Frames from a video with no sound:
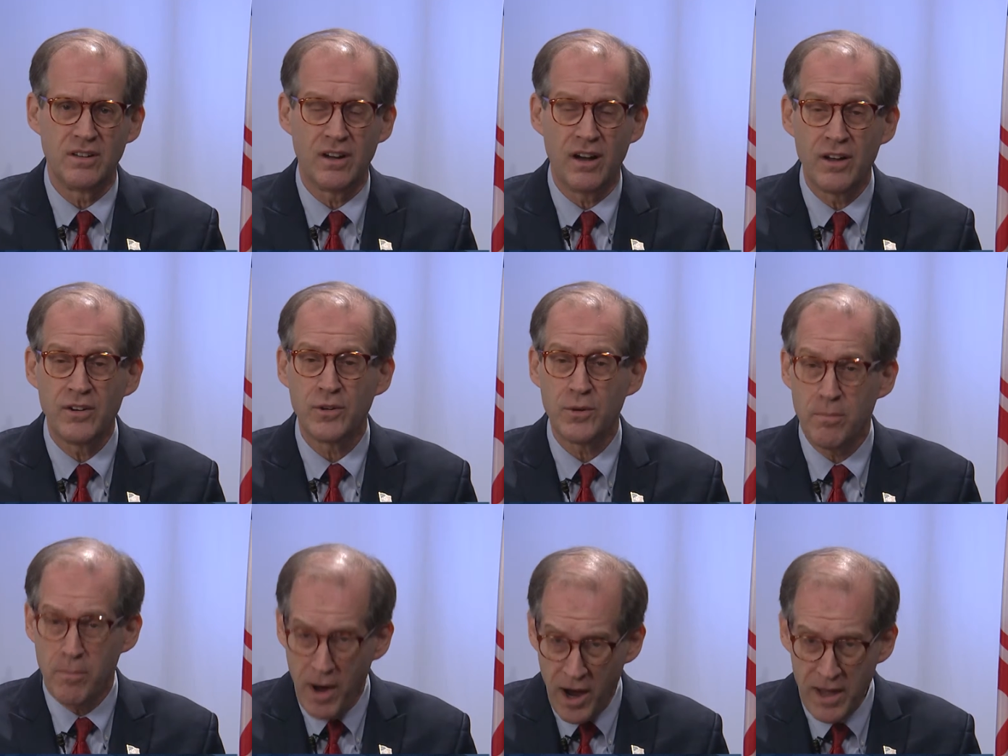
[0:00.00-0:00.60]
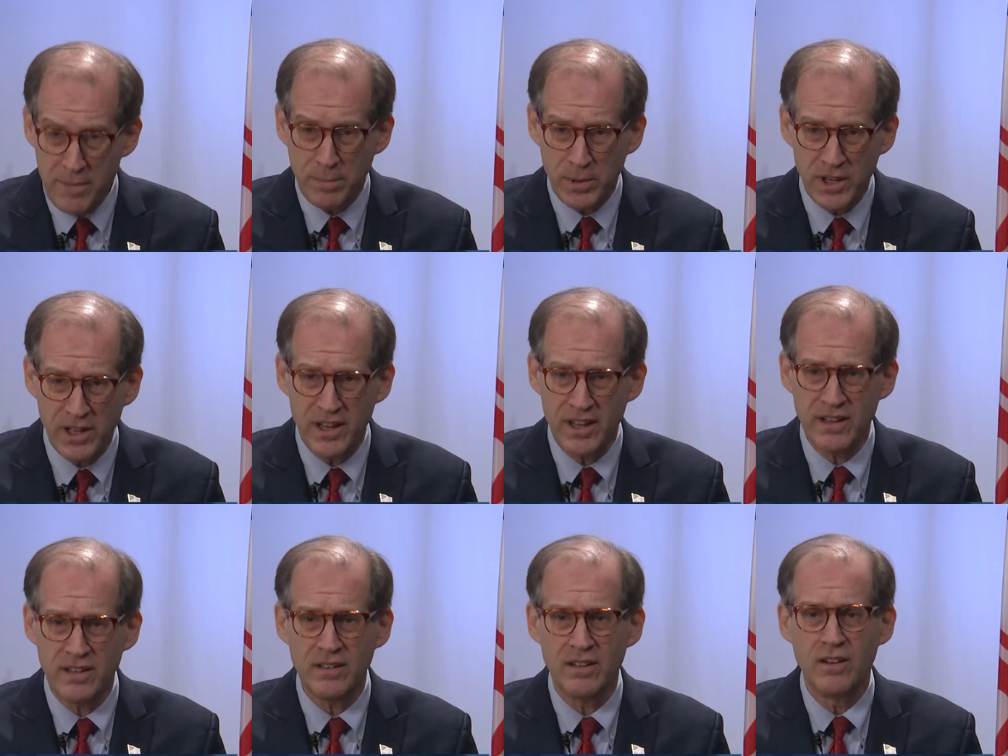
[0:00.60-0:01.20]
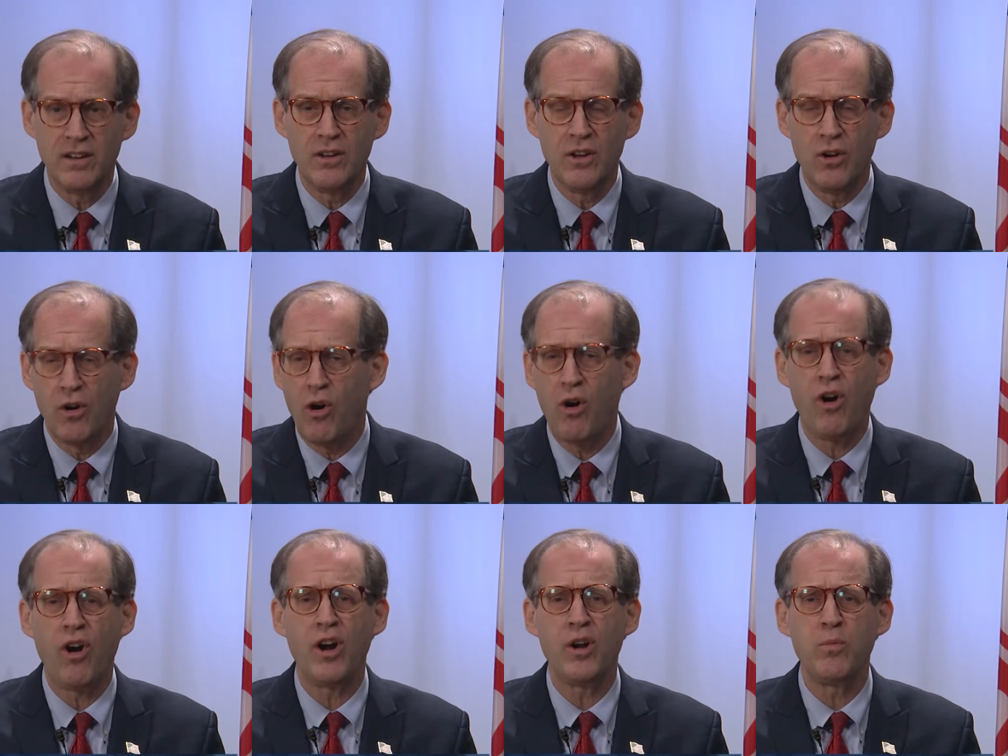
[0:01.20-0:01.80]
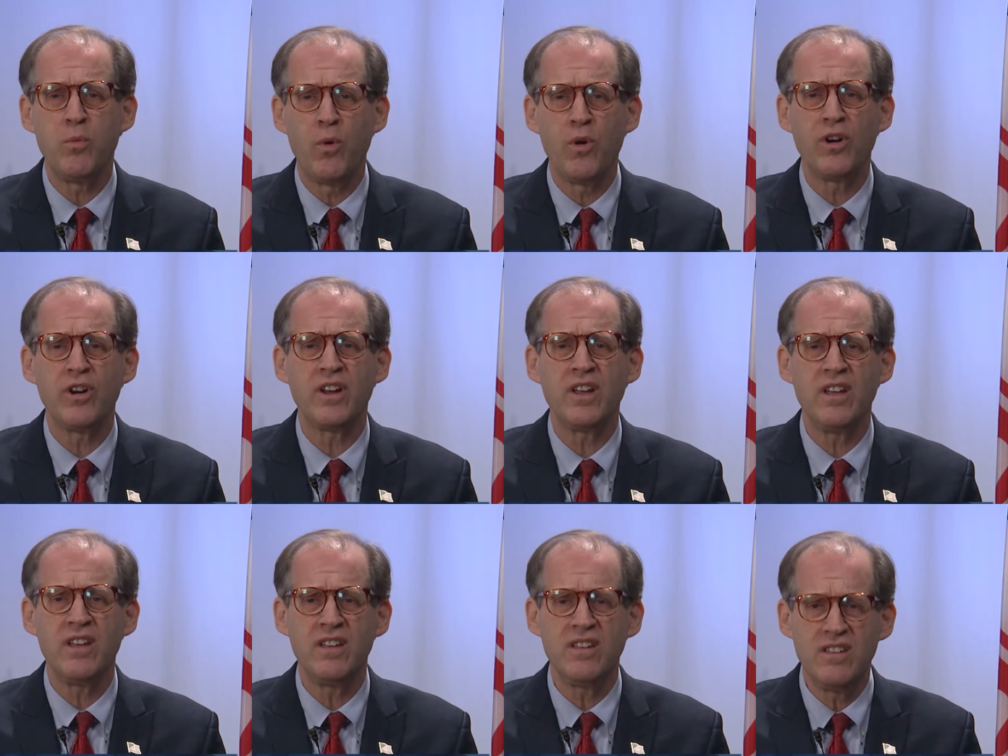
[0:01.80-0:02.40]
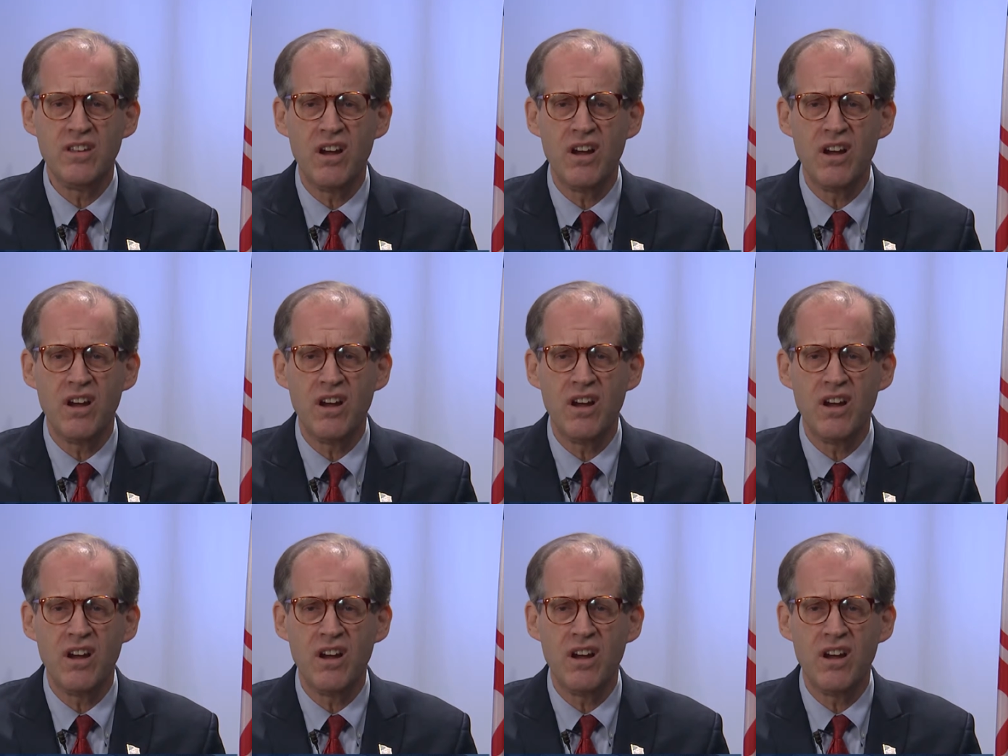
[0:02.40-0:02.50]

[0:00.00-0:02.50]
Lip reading: Under my plan, hard-working,